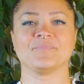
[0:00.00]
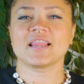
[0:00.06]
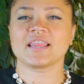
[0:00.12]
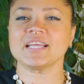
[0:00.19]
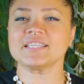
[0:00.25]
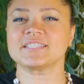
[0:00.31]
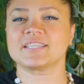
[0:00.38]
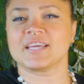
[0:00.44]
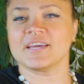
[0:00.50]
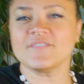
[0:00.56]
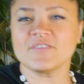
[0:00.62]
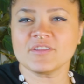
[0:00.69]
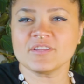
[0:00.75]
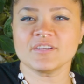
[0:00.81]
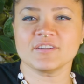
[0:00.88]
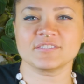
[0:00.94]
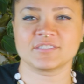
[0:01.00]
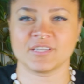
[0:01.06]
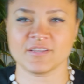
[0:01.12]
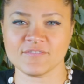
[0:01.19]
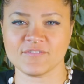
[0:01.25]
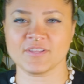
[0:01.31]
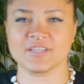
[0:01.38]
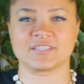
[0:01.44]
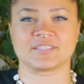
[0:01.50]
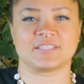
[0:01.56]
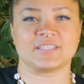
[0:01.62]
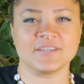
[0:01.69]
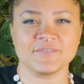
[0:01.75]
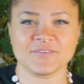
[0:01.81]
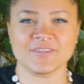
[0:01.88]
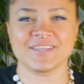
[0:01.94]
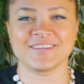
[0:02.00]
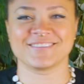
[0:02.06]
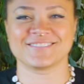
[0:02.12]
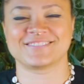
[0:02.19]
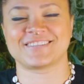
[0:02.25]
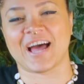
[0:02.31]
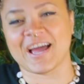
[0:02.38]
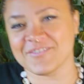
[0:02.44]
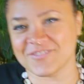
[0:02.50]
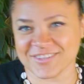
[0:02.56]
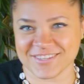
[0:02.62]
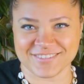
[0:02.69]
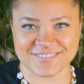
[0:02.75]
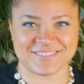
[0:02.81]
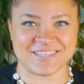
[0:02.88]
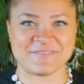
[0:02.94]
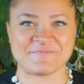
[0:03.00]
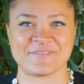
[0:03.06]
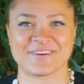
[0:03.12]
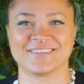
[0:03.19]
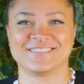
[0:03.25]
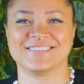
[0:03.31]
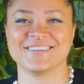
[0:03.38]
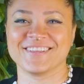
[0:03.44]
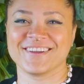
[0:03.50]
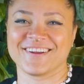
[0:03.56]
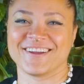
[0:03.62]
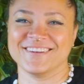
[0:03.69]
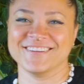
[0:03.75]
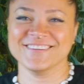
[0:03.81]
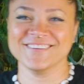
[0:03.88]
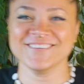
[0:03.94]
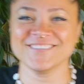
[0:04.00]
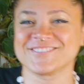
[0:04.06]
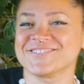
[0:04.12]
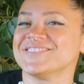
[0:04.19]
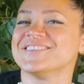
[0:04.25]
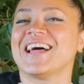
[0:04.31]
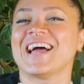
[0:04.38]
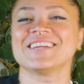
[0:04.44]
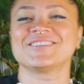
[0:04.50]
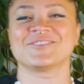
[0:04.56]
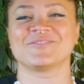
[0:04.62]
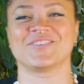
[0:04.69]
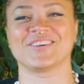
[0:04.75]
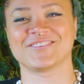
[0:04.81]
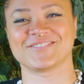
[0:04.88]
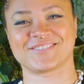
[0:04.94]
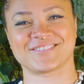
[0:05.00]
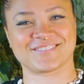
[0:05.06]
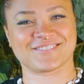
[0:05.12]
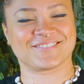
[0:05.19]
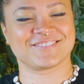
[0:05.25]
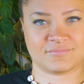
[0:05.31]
Let's give a little dive a little deeper into their unusual attributes.